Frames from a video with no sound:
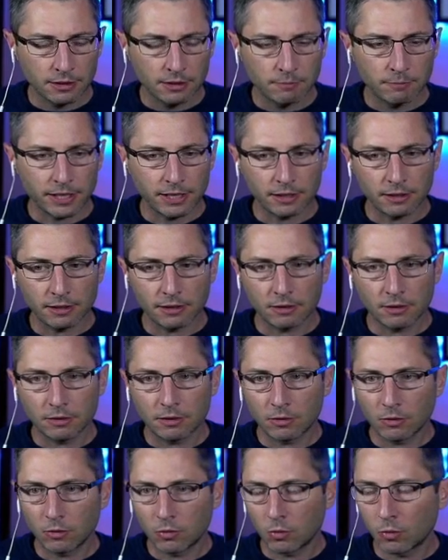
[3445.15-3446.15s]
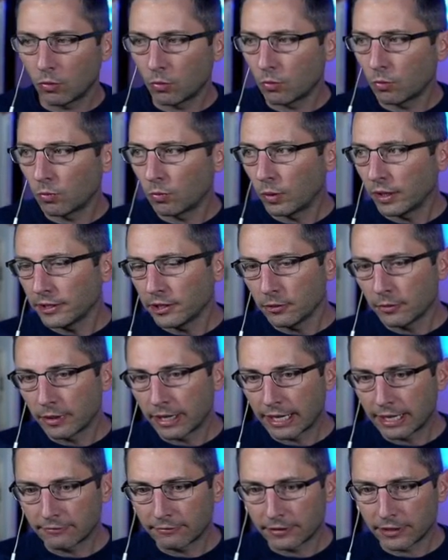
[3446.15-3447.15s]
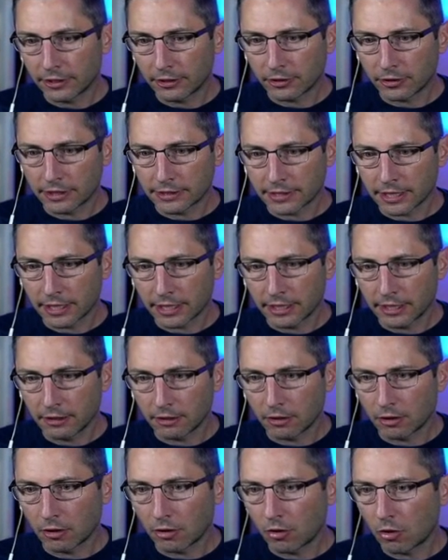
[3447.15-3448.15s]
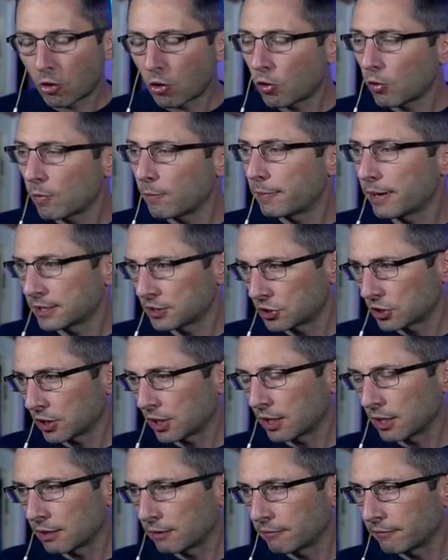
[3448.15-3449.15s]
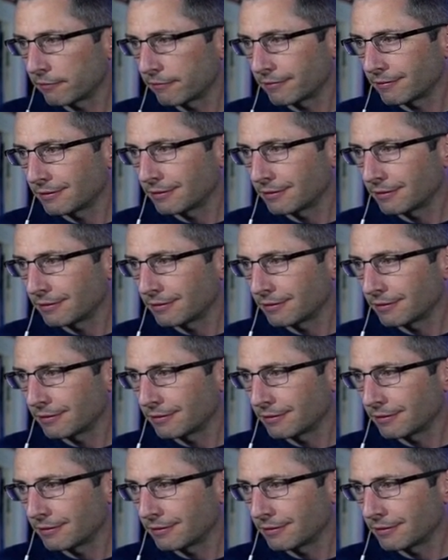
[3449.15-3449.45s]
But what you have here is a whole bunch of